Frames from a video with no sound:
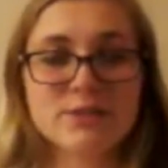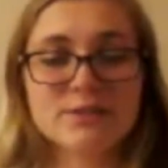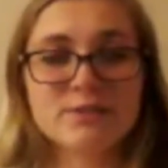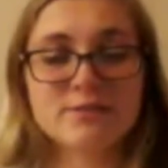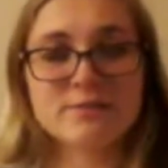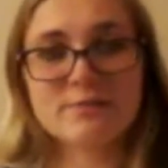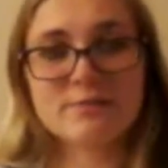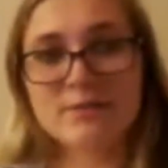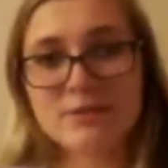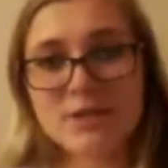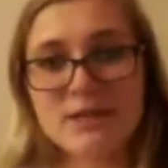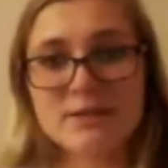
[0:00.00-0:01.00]
if you
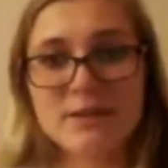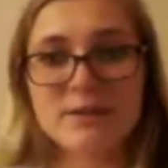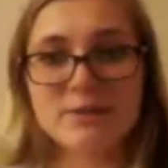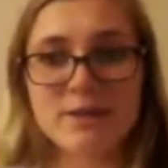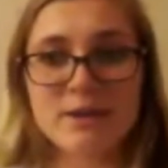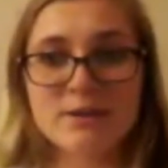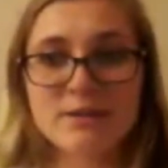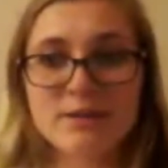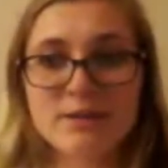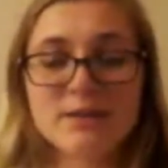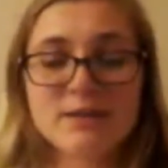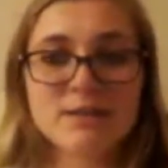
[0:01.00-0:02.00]
shade it the other side.
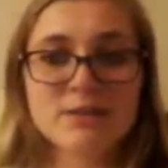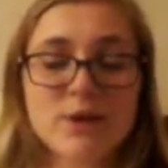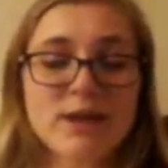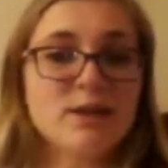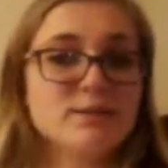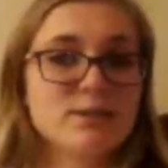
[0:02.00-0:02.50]
So I got